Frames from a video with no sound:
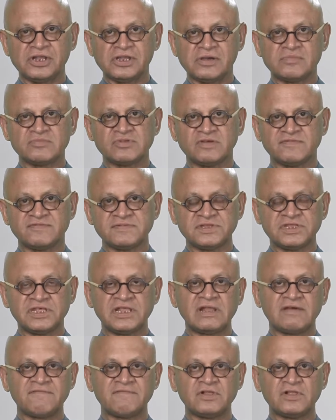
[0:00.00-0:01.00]
terms of sea
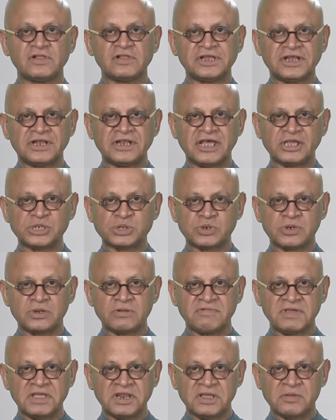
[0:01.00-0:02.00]
level and natural
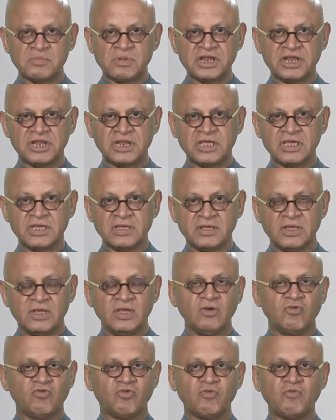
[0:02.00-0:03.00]
variability.
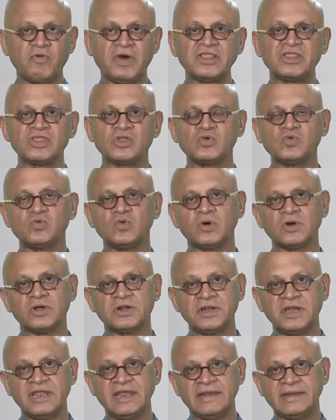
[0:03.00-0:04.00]
We went through
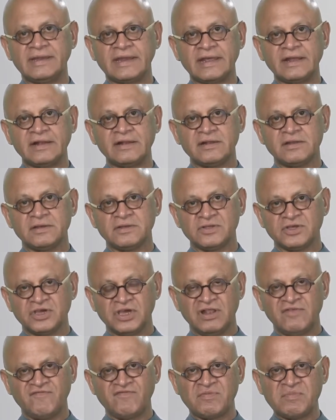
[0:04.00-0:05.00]
detailed
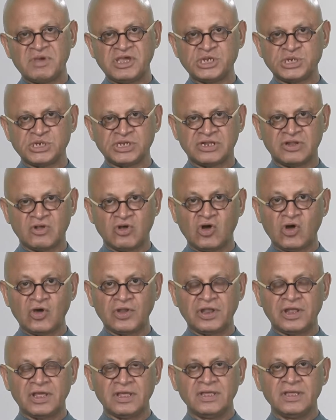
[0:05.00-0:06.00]
information
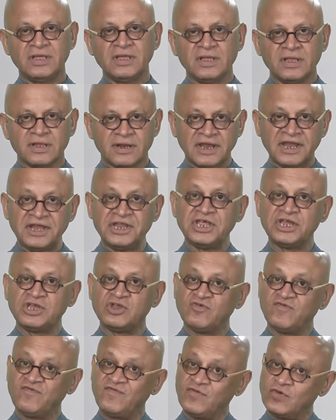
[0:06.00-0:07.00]
on
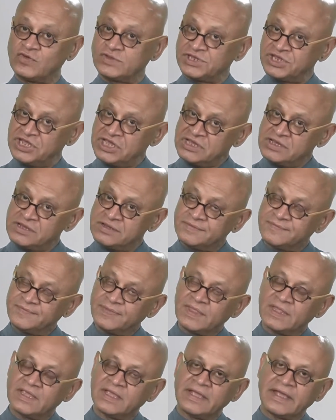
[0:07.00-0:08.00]
radiative forcing
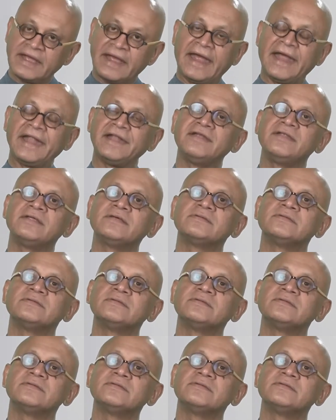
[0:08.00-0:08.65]
and